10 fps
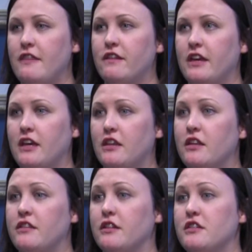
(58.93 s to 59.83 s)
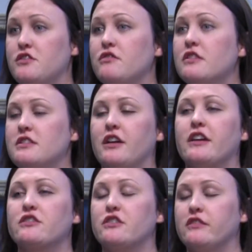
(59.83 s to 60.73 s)
And then the students are
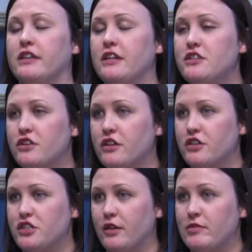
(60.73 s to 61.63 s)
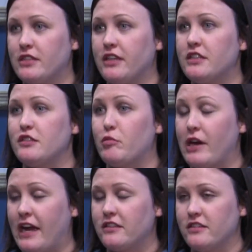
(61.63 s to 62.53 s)
actually doing internships, get to
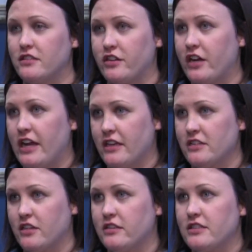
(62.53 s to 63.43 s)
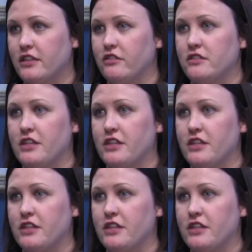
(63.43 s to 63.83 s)
practice their hands-on skills